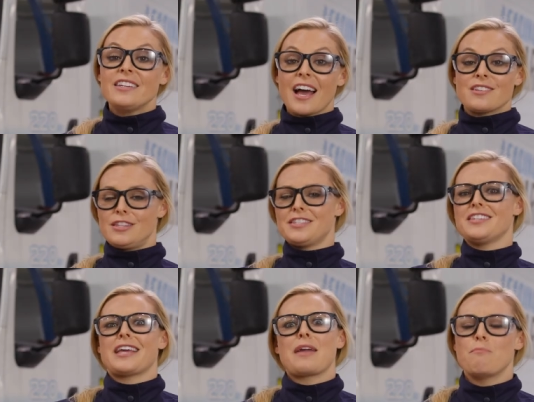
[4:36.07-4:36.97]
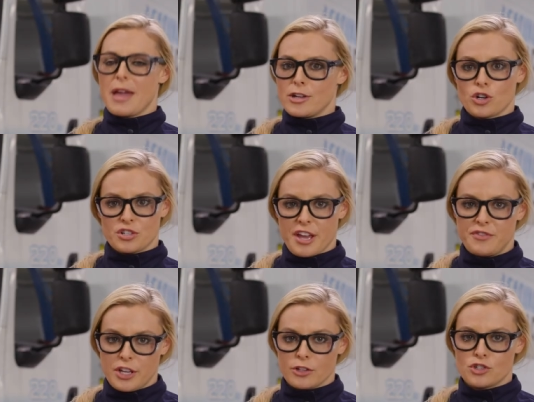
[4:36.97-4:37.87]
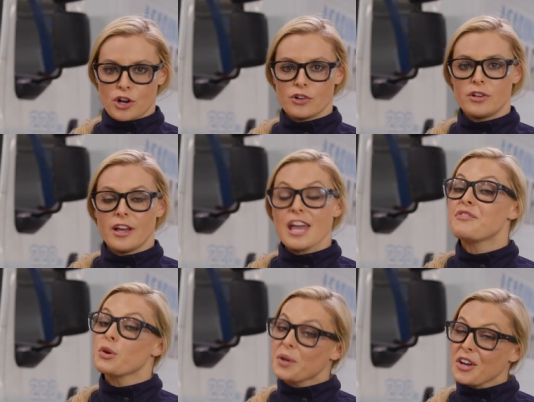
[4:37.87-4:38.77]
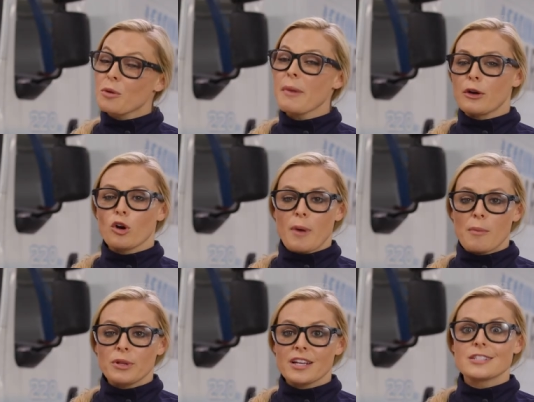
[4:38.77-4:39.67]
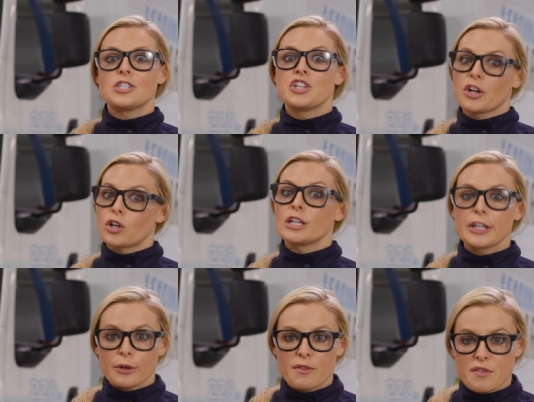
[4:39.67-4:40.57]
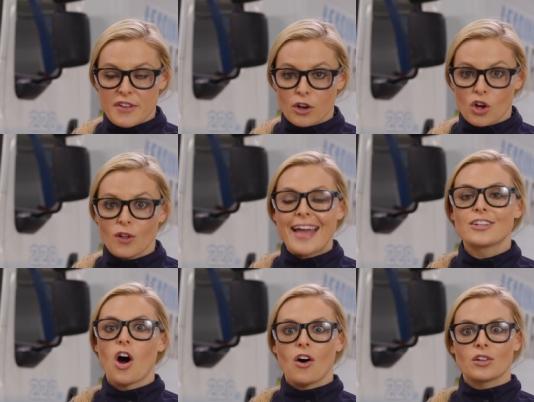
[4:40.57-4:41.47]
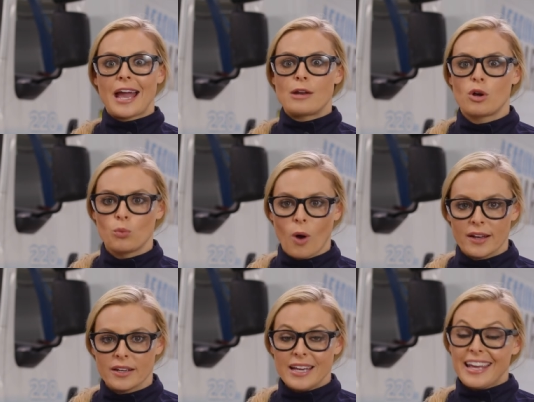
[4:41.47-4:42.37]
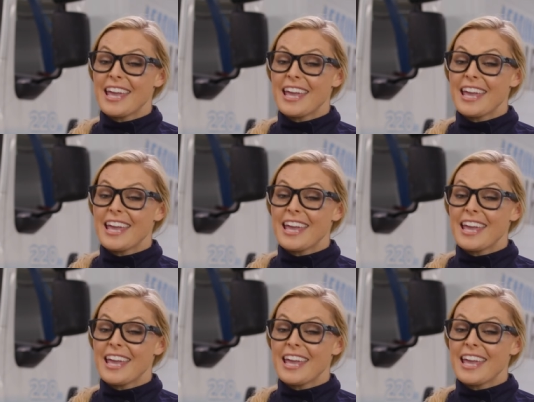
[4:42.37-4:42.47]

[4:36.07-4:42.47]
And yes, this is a major safety concern. If you hear microbubbling, steer clear of the vehicle and call 911.